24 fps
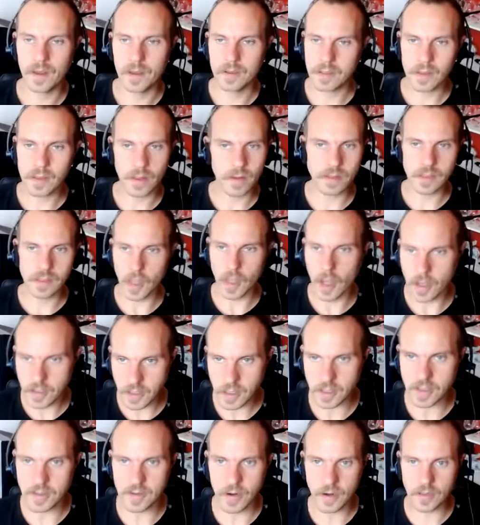So there's lots
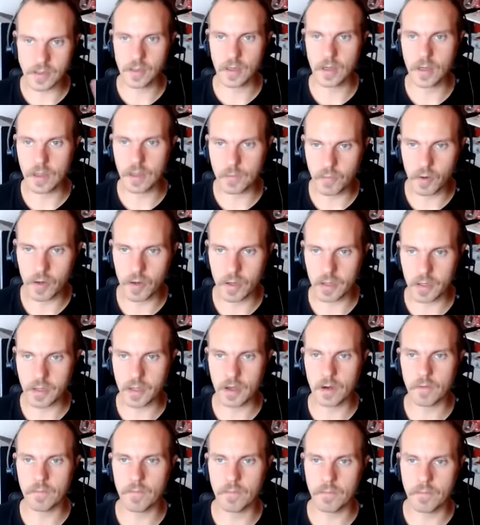of structure you can put in
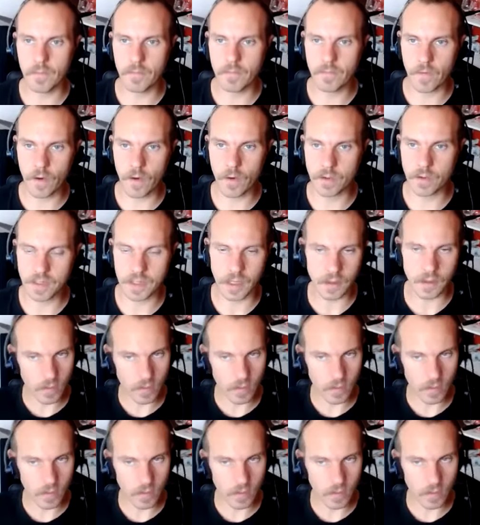here, folks.